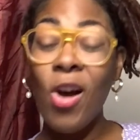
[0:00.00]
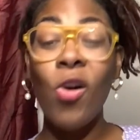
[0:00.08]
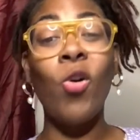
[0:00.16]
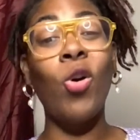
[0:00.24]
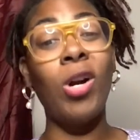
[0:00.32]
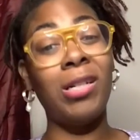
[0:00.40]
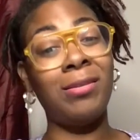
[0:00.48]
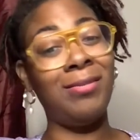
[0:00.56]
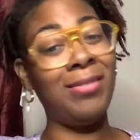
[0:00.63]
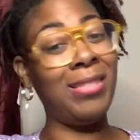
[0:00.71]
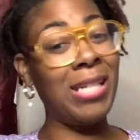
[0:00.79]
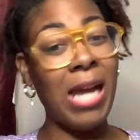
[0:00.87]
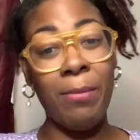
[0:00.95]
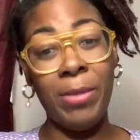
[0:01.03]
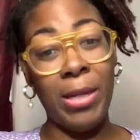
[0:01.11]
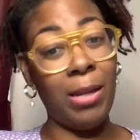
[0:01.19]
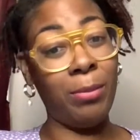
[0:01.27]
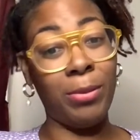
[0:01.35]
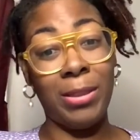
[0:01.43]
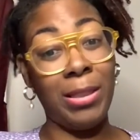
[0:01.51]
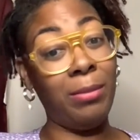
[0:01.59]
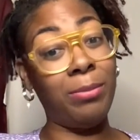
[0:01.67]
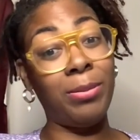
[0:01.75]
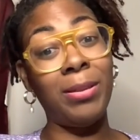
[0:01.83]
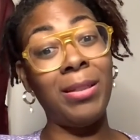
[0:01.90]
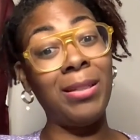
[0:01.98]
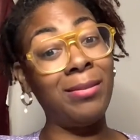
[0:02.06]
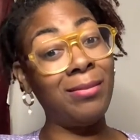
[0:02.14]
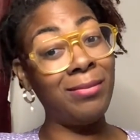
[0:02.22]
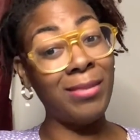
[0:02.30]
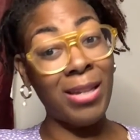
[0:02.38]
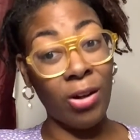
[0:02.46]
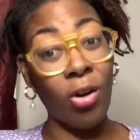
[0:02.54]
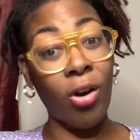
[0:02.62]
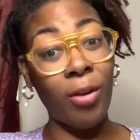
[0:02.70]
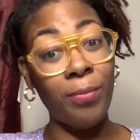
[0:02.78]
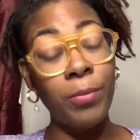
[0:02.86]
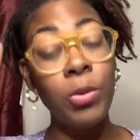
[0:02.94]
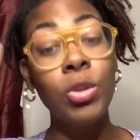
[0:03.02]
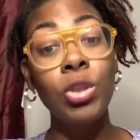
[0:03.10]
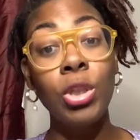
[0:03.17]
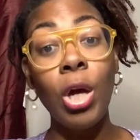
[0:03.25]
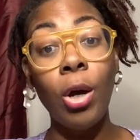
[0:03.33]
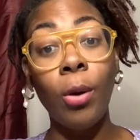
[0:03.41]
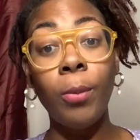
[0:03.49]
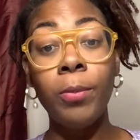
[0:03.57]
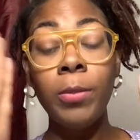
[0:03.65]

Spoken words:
or not being able to sleep at all. So